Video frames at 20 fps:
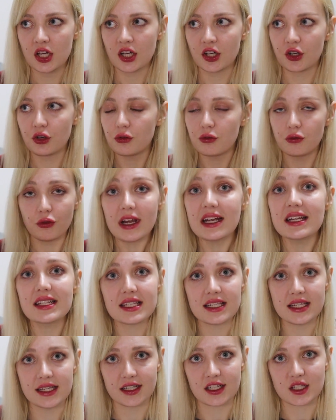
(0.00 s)

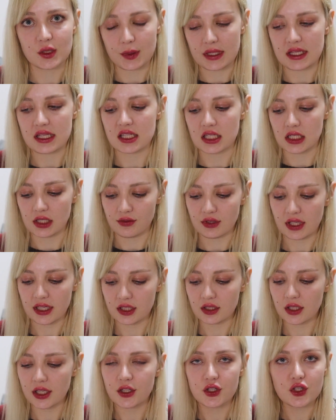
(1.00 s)
Crazy expensive,
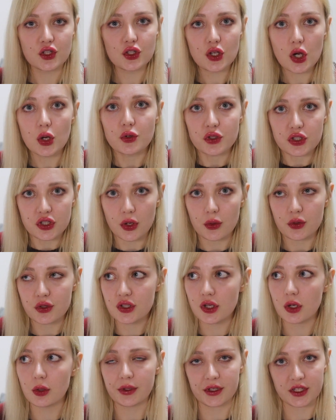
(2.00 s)
like so
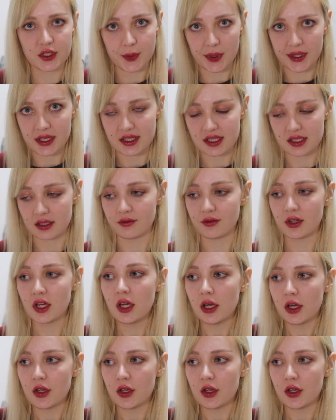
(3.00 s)
expensive.